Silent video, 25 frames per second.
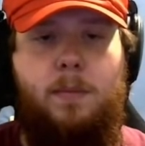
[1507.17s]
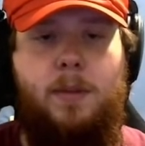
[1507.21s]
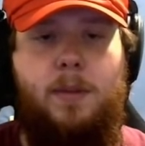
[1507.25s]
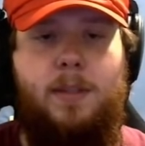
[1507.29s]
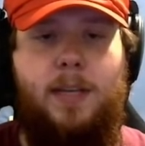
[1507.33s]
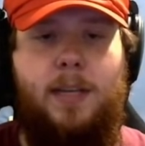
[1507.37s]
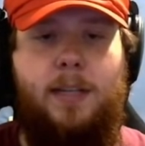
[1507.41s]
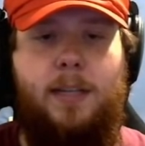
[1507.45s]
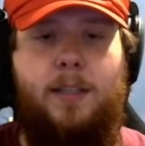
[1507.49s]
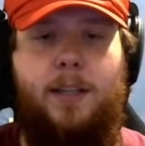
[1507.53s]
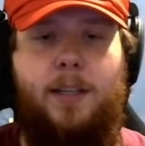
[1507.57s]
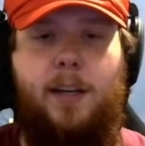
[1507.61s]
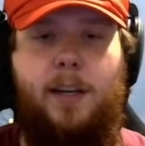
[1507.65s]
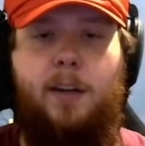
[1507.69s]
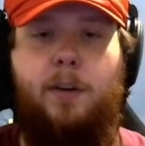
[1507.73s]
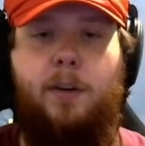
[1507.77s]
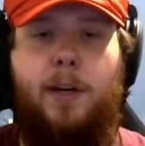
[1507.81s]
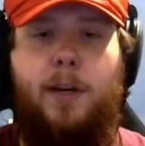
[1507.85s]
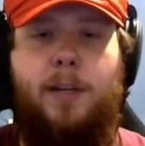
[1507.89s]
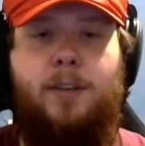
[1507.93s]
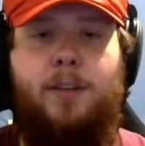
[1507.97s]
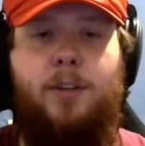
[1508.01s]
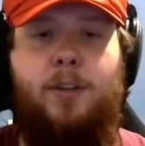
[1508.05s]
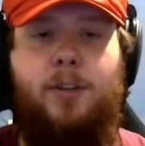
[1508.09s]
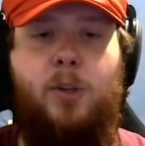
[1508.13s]
There's actually a
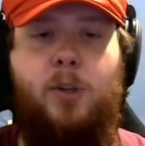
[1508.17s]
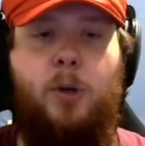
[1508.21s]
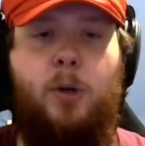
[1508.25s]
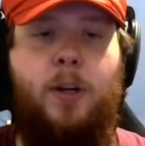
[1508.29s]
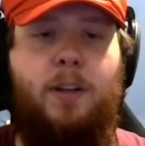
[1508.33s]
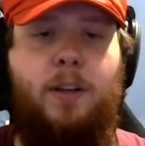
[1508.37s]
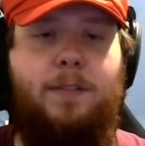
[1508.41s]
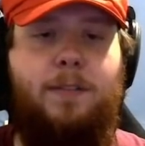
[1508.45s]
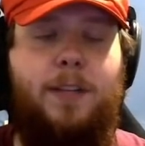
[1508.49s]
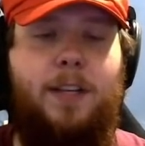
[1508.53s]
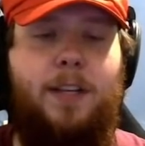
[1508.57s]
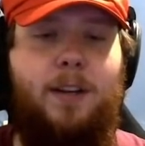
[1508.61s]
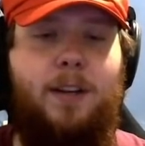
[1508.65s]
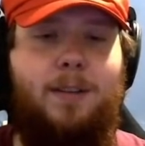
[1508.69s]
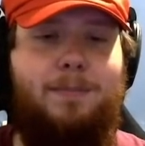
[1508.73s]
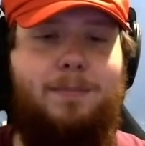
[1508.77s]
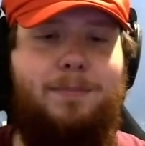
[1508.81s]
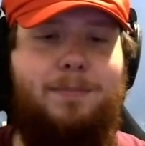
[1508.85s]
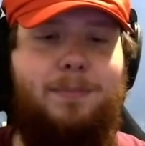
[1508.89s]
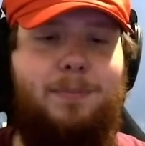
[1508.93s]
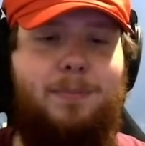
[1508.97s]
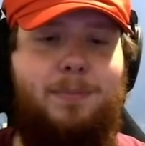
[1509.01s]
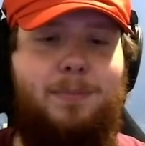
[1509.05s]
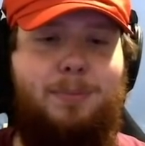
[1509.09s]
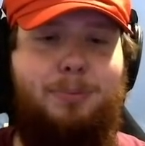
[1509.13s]
great tutorial video.
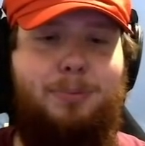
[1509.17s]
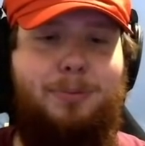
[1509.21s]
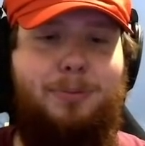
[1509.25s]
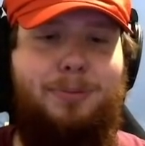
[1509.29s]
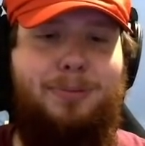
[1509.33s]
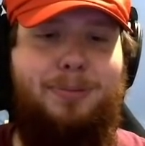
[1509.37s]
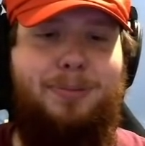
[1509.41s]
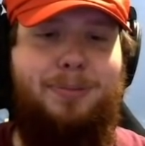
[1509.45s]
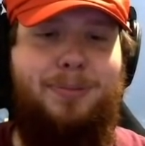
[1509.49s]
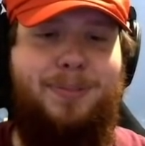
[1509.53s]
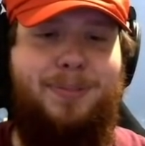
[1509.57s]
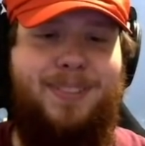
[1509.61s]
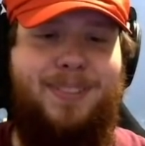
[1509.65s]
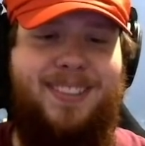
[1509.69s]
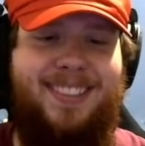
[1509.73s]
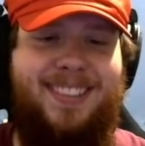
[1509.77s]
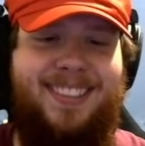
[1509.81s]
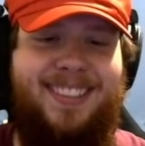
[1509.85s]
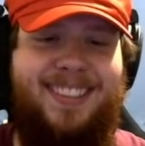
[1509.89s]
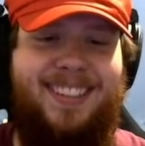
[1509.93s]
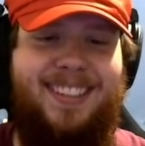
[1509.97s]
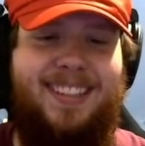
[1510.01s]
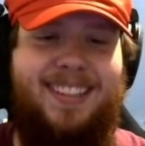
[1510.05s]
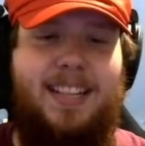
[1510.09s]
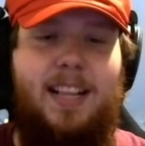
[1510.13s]

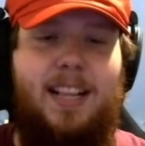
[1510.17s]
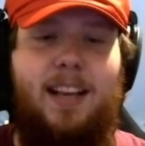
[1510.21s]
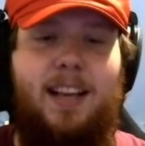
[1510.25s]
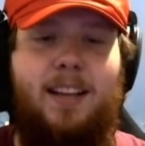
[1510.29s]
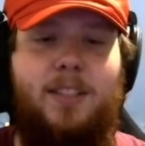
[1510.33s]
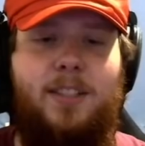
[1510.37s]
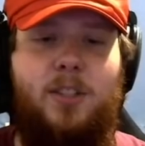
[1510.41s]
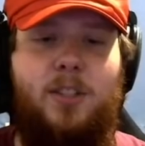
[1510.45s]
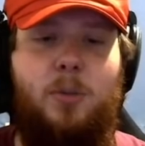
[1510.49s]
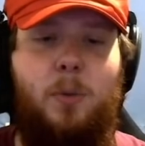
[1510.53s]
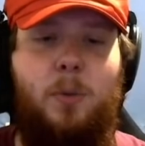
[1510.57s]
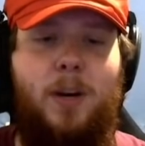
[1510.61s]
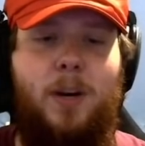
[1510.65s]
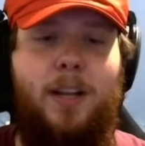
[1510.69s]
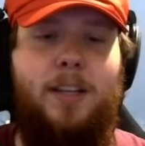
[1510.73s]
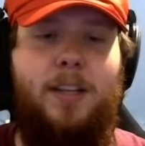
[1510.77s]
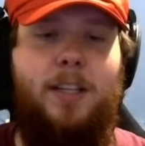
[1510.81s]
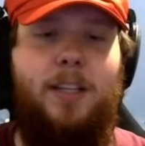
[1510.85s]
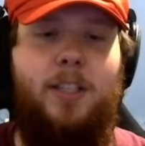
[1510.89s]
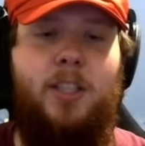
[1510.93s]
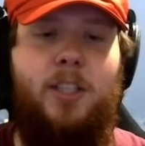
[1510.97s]
I just wanted to